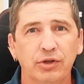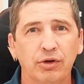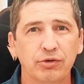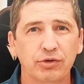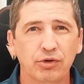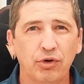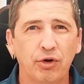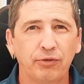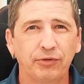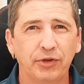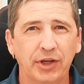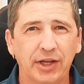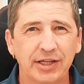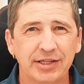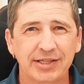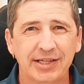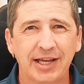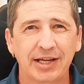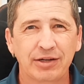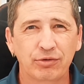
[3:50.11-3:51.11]
Those will hopefully
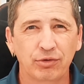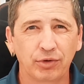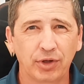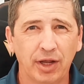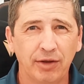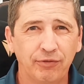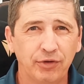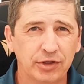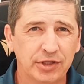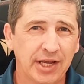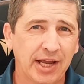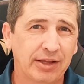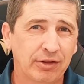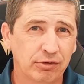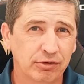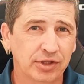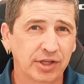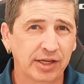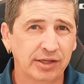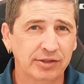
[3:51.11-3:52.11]
get scheduled if you take
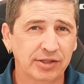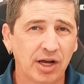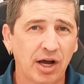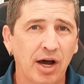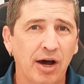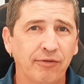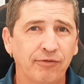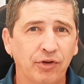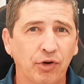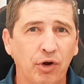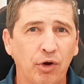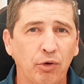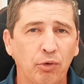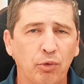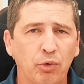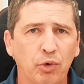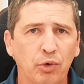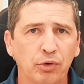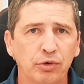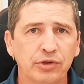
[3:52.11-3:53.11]
those things off your
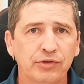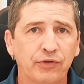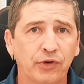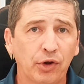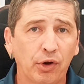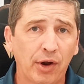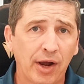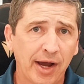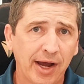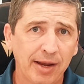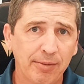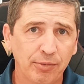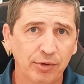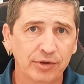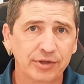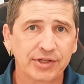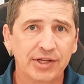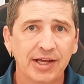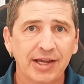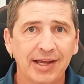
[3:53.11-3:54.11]
orders for your
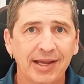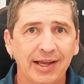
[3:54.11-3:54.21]
hybrids.